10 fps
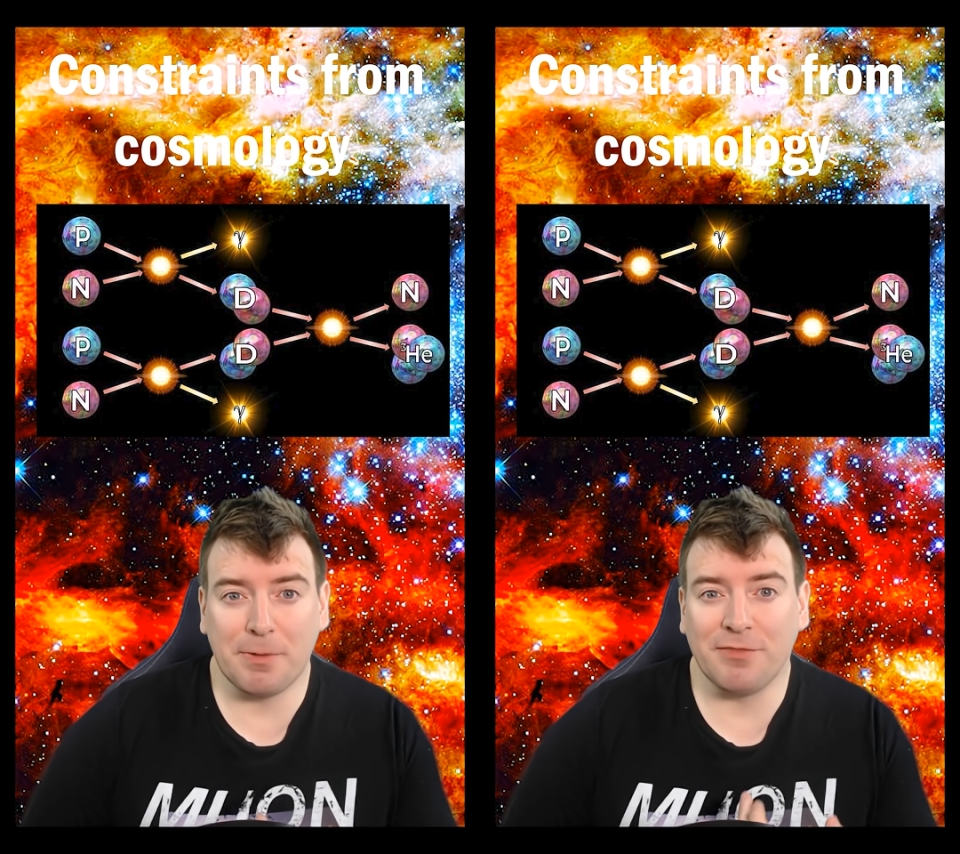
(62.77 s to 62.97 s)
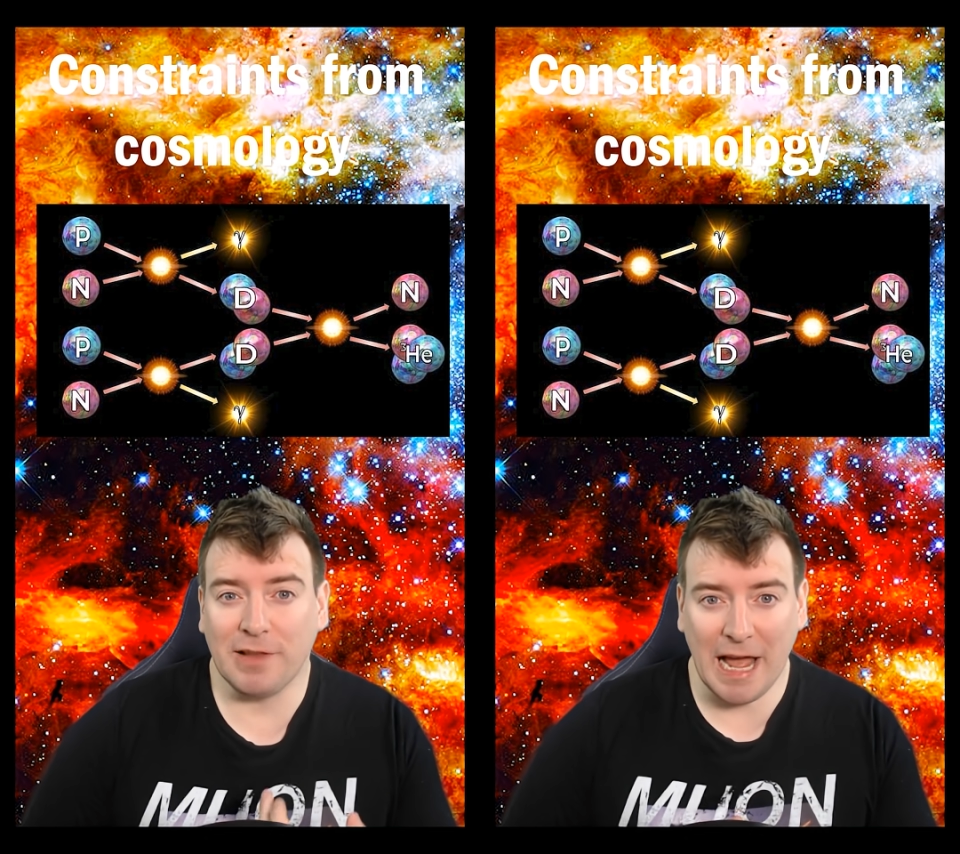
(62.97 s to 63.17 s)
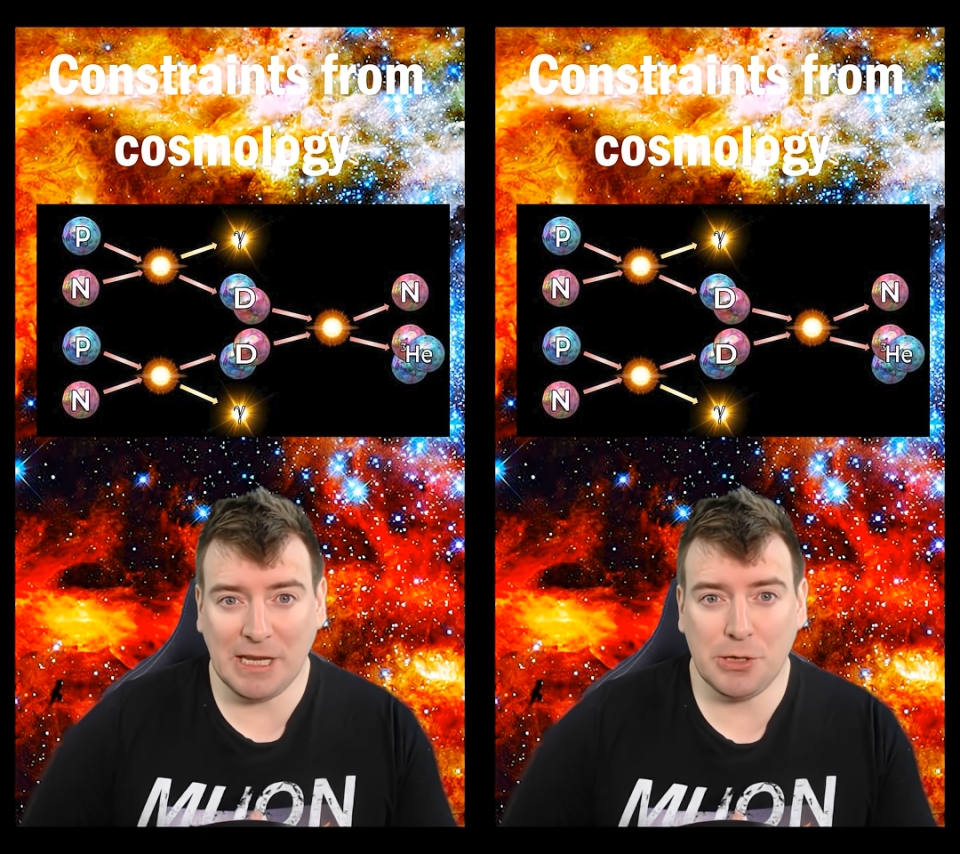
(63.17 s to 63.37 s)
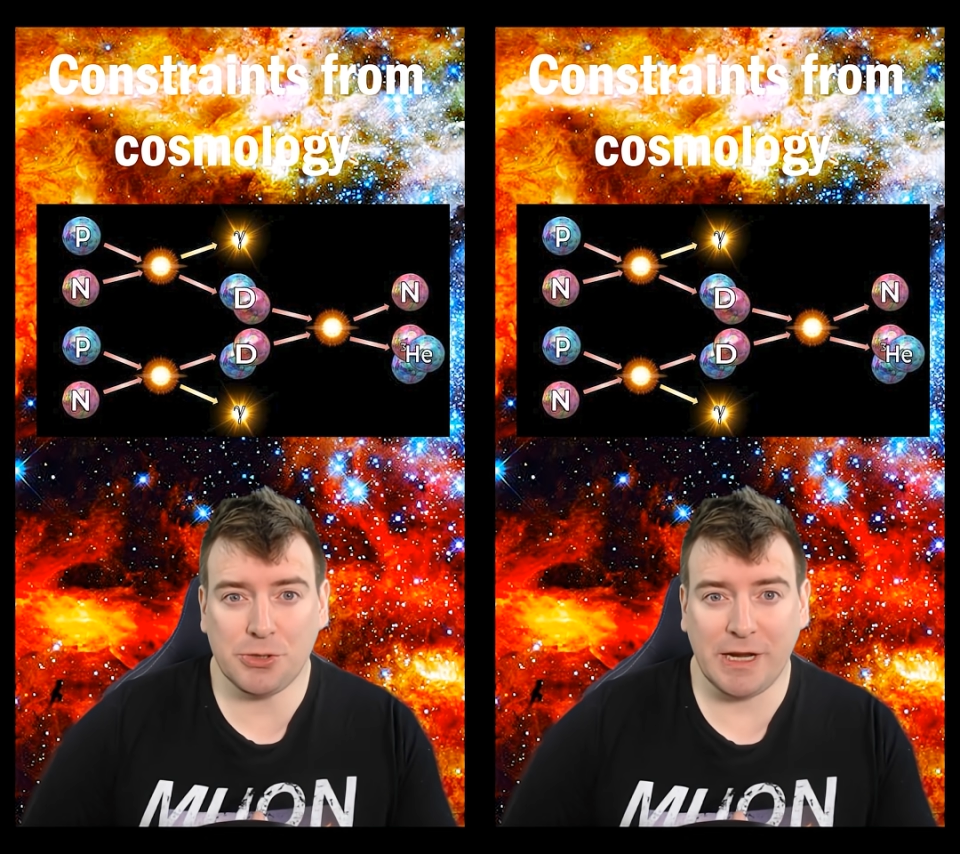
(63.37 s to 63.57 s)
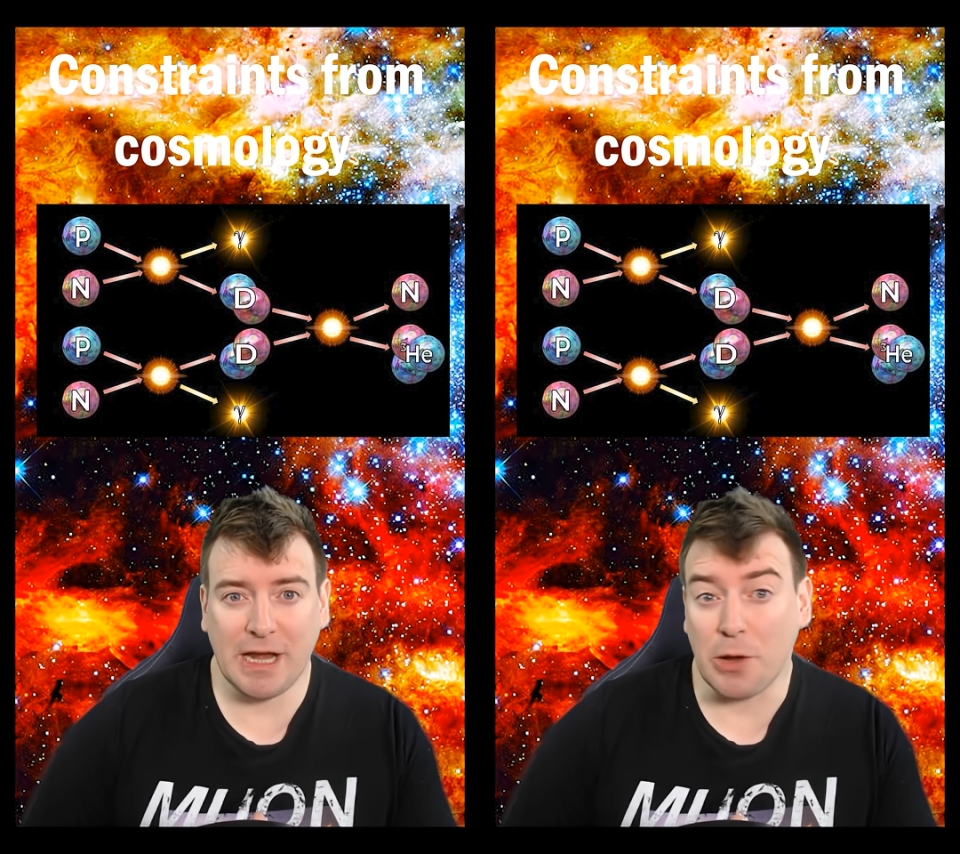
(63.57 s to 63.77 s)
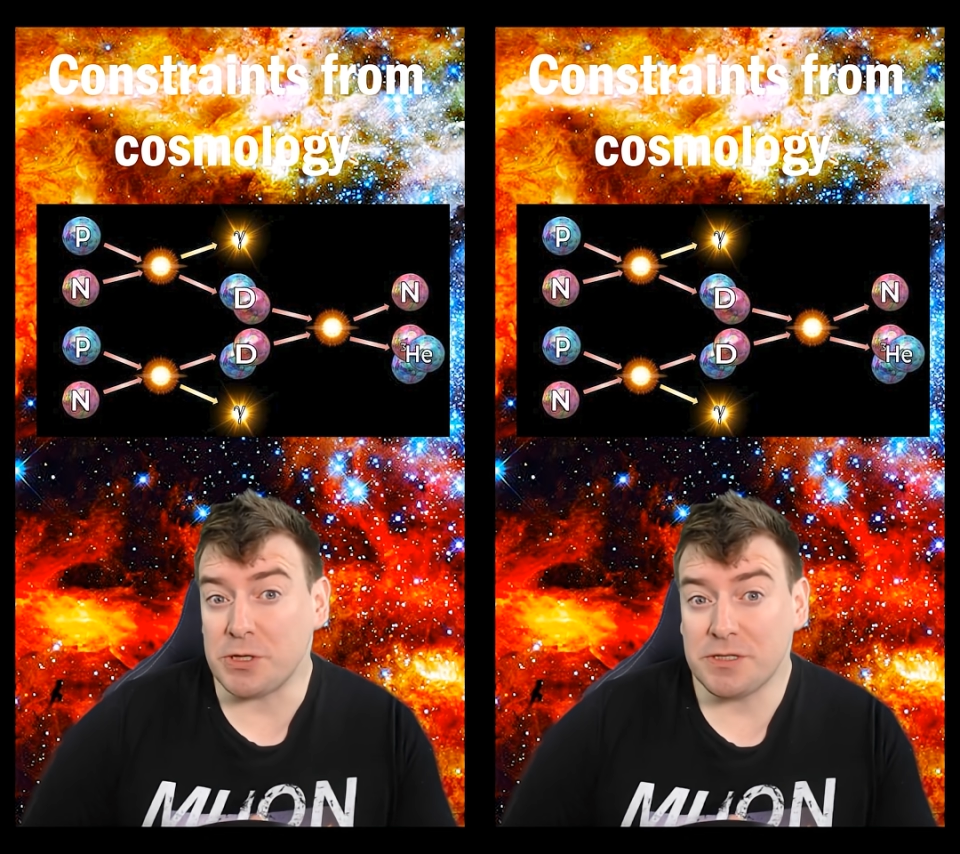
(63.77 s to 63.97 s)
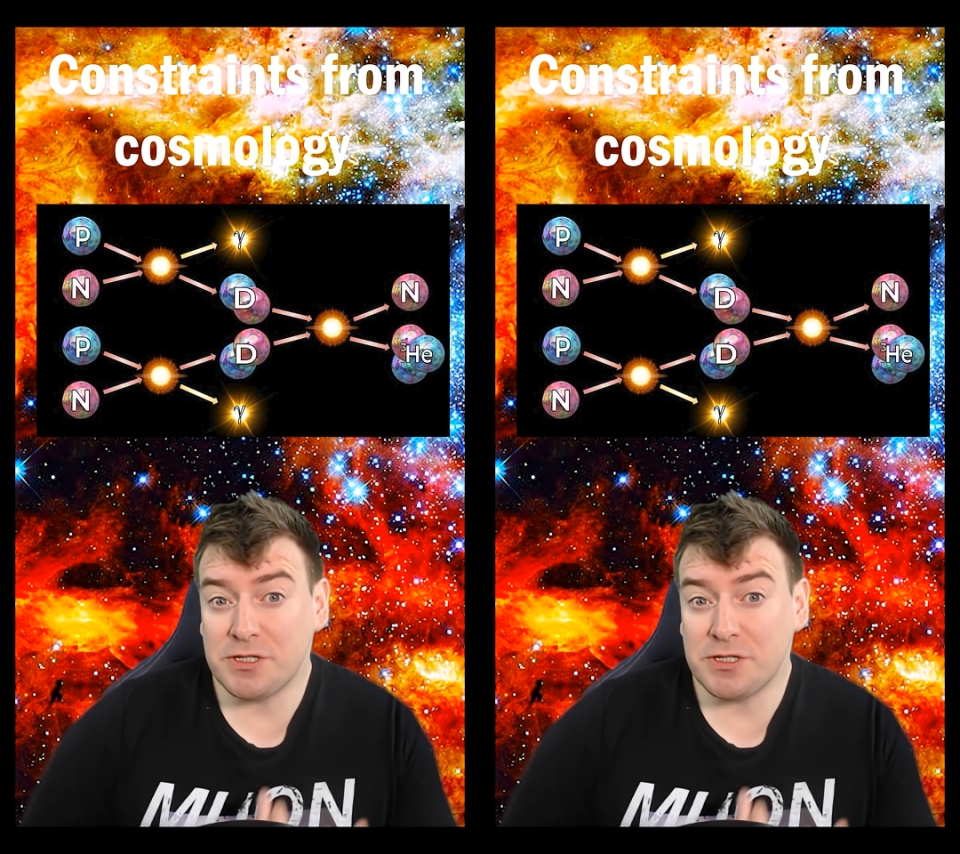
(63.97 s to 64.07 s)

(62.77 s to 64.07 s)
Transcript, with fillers: of light neutrinos